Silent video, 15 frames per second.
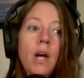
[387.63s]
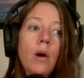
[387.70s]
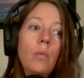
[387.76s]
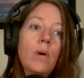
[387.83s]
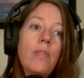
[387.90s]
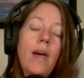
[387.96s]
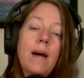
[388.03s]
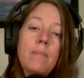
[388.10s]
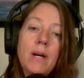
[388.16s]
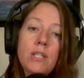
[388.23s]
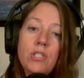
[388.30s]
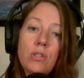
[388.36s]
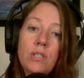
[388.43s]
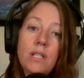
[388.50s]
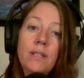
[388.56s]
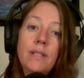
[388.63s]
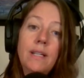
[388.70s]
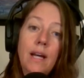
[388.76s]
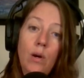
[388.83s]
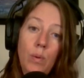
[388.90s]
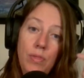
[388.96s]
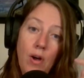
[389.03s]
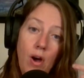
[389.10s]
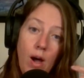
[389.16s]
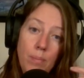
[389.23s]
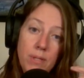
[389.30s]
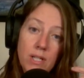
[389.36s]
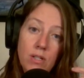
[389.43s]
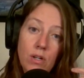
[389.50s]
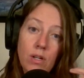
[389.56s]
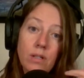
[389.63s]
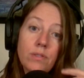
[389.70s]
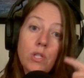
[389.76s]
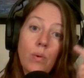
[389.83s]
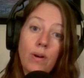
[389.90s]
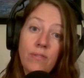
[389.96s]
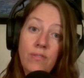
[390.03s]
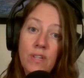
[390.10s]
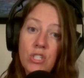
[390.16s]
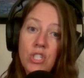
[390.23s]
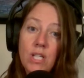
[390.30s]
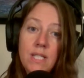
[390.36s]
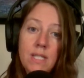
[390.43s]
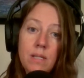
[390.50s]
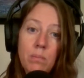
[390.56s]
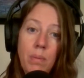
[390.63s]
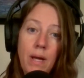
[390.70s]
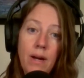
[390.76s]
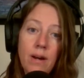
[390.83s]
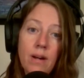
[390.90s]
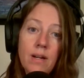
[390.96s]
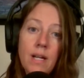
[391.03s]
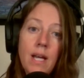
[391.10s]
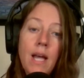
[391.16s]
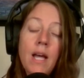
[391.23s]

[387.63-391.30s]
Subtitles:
With MS, you're dealing now with the optic nerve, so our vision is impaired.